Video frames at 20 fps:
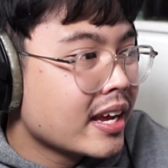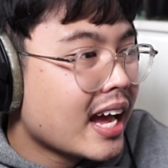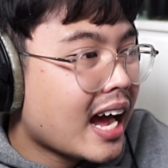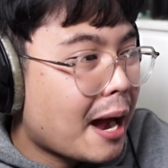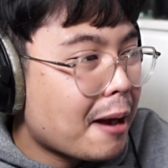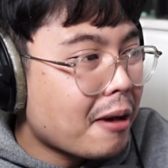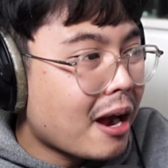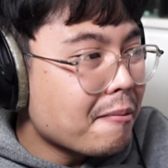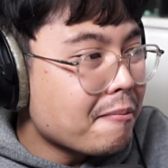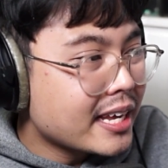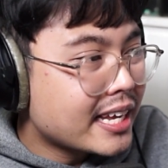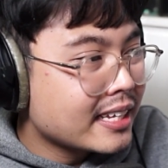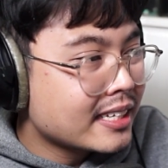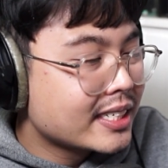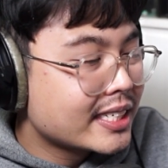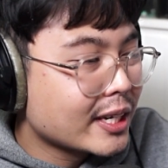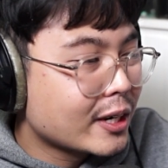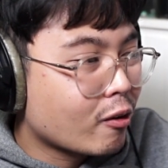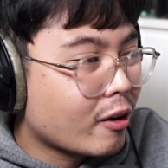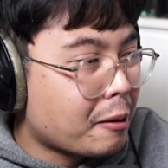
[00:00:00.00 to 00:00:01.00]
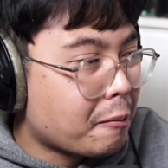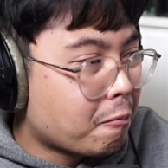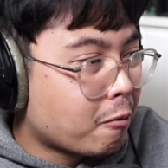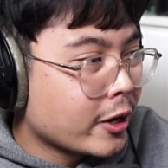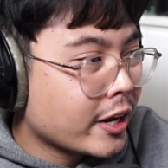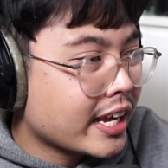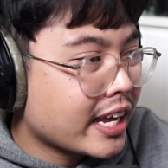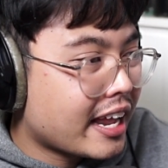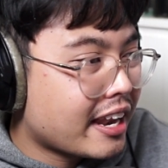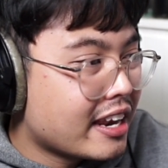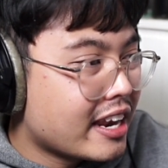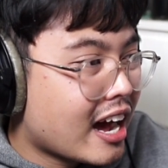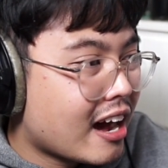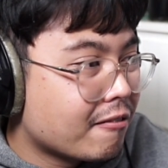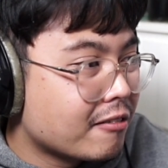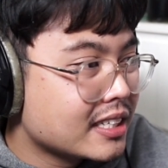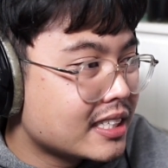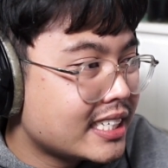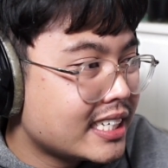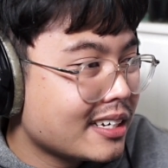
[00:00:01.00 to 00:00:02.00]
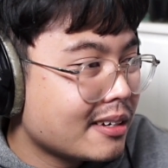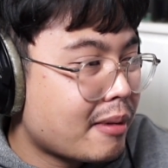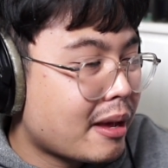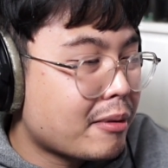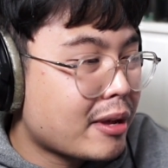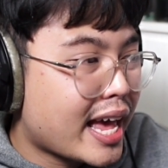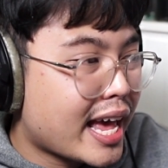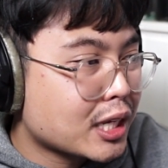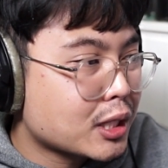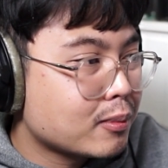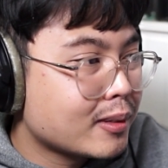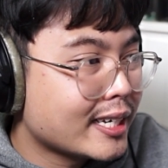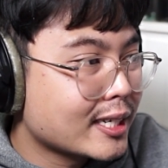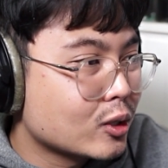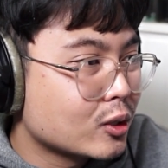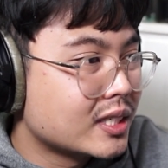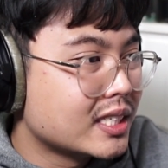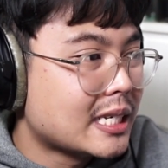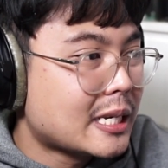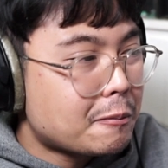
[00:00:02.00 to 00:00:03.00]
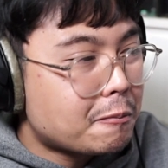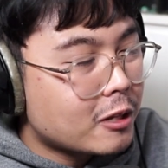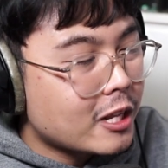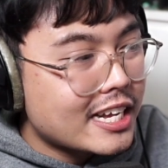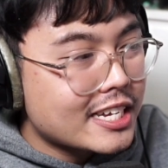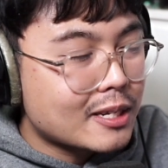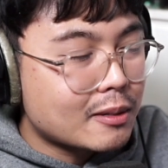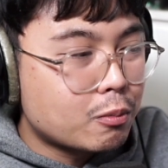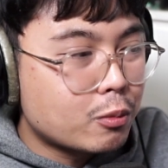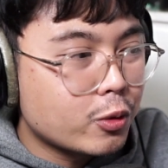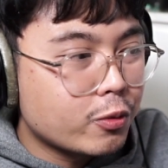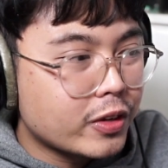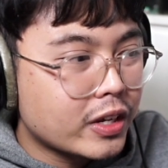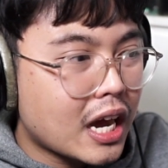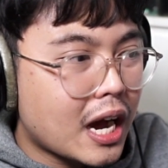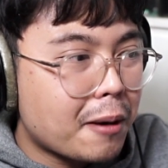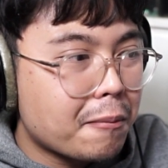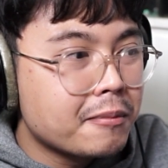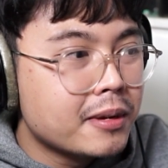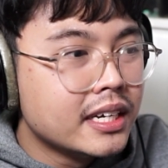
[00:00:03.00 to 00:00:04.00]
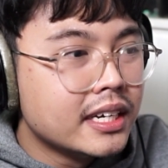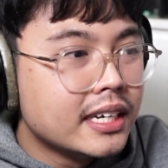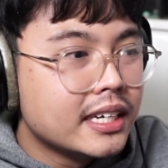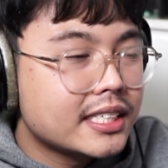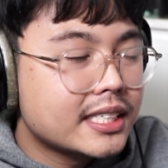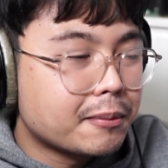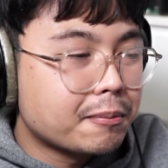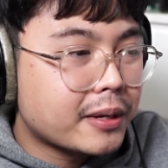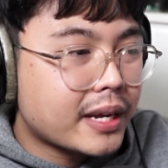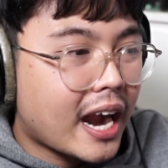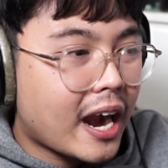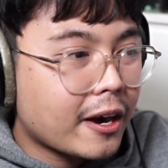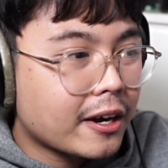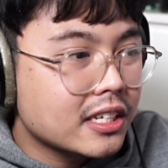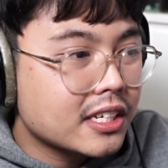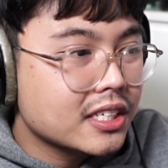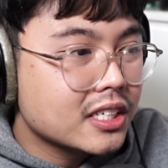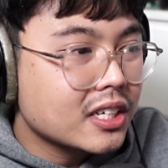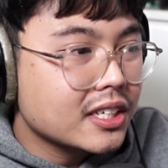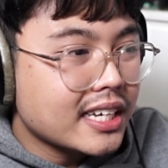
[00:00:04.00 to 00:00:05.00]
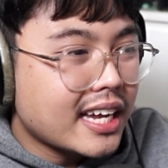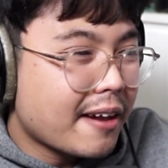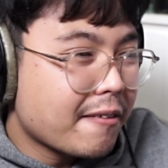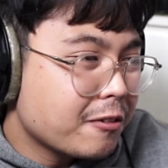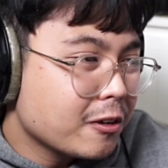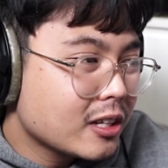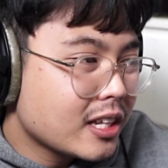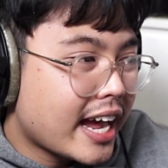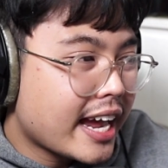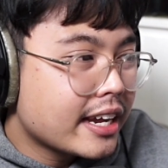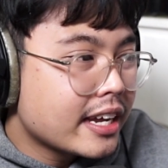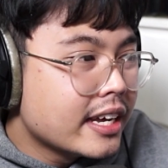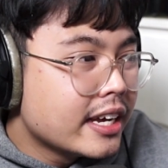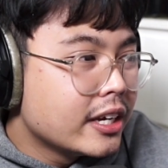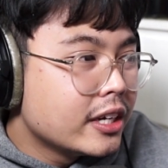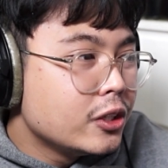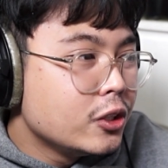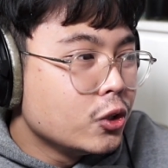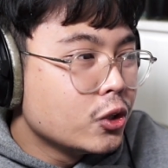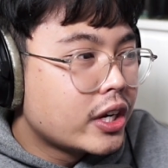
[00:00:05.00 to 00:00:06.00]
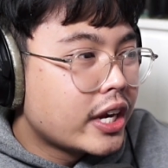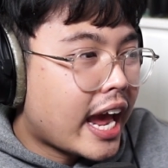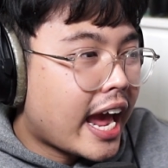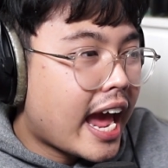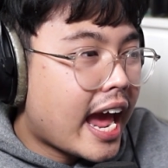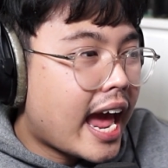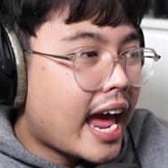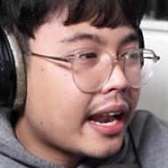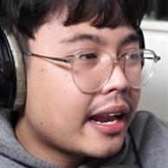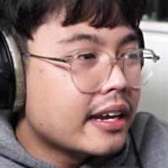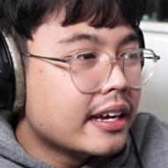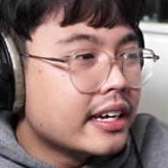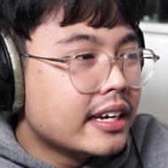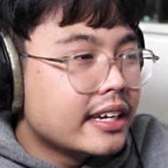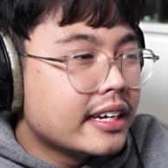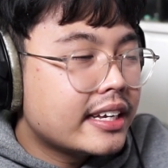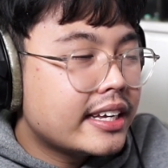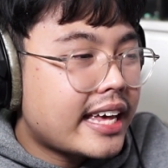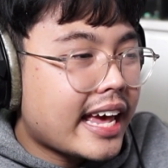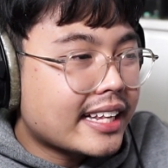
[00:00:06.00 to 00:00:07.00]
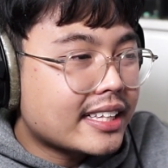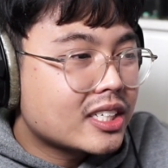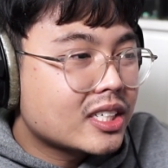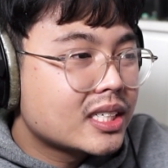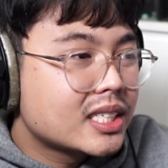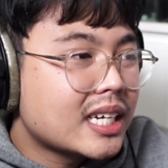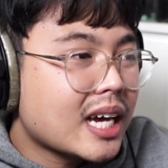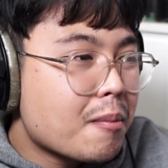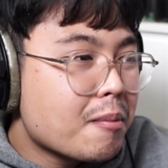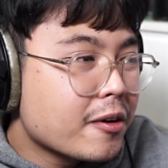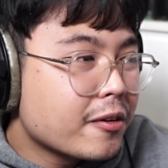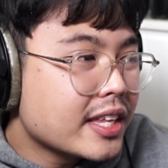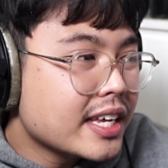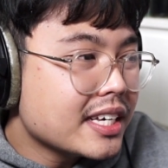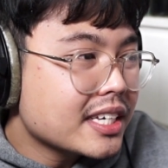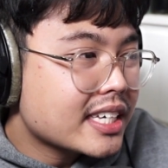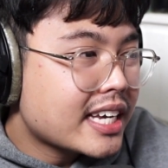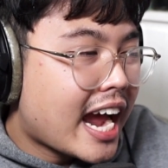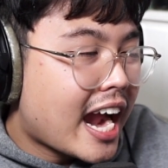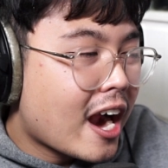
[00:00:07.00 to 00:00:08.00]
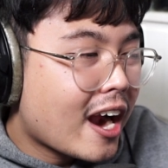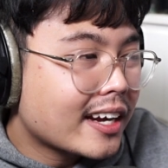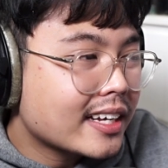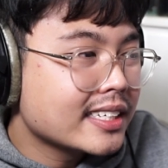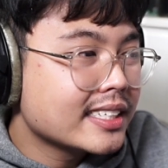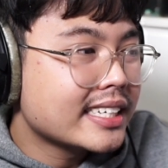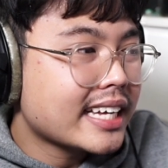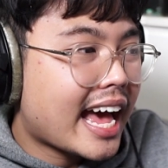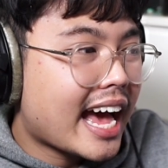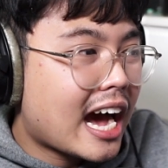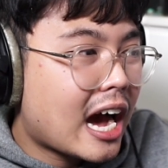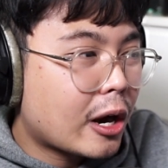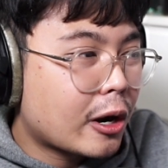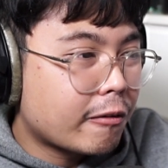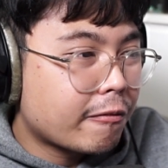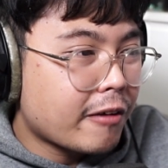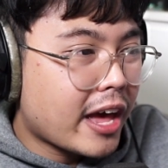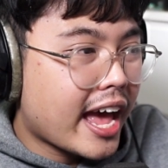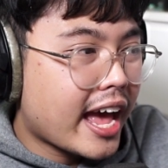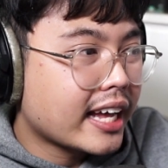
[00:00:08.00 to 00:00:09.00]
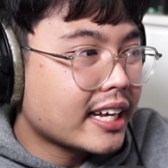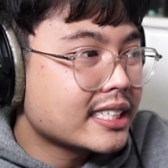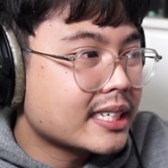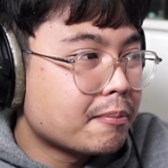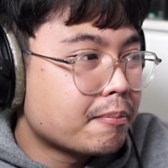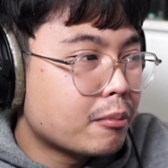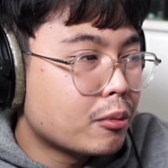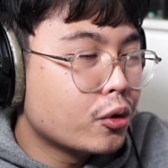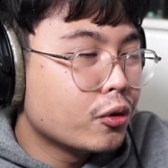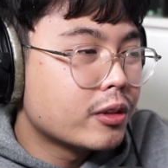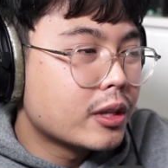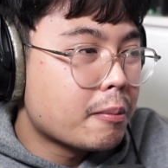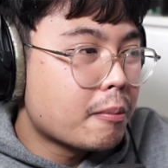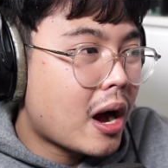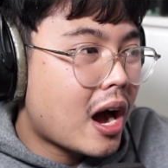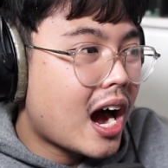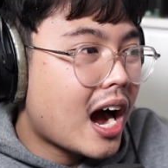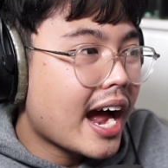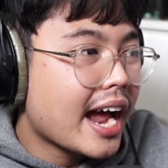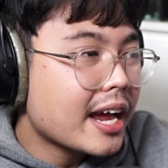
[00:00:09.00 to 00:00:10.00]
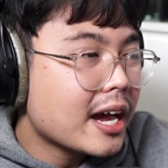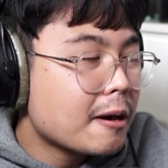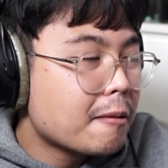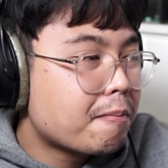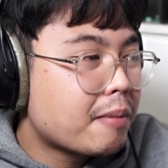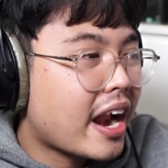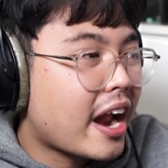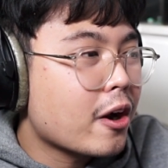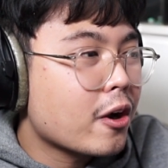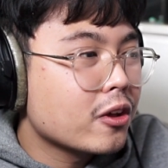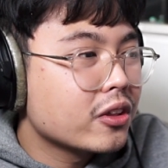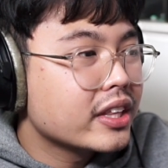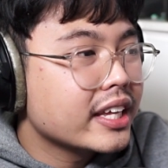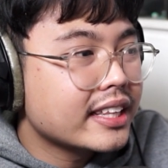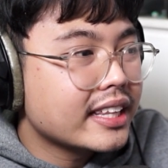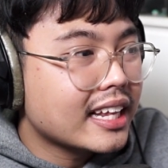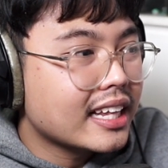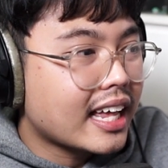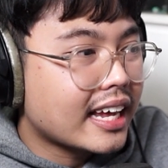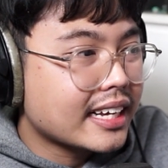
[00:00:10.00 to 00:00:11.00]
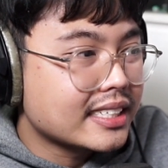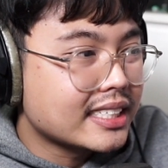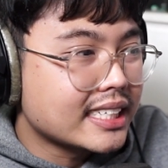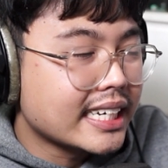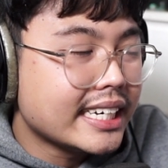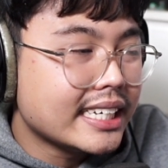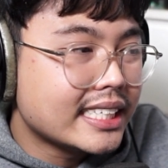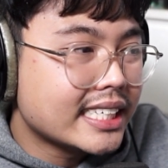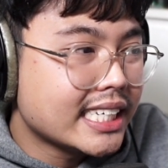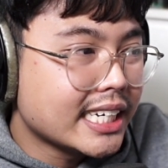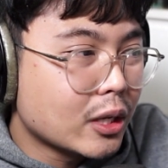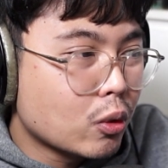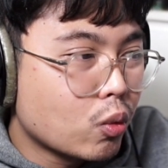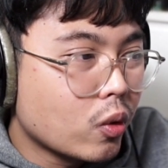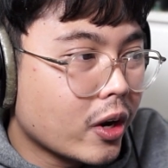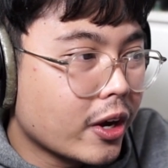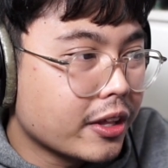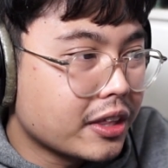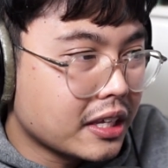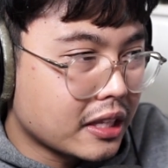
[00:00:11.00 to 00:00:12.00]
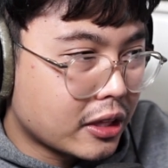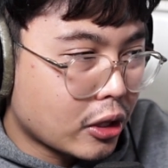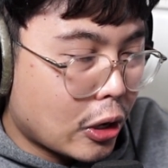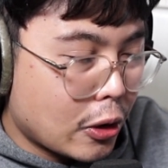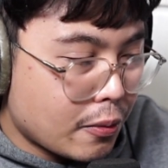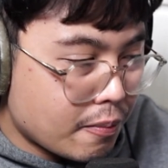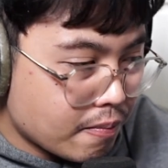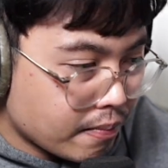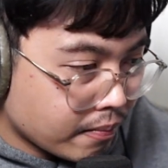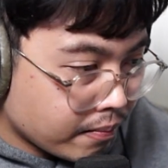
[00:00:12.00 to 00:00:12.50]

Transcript: I might be considering putting another tier, maybe S plus or Z plus and moving up some characters because I feel like you can get some of these characters out of S and move them higher, but I don't think they're like Z tier worthy though.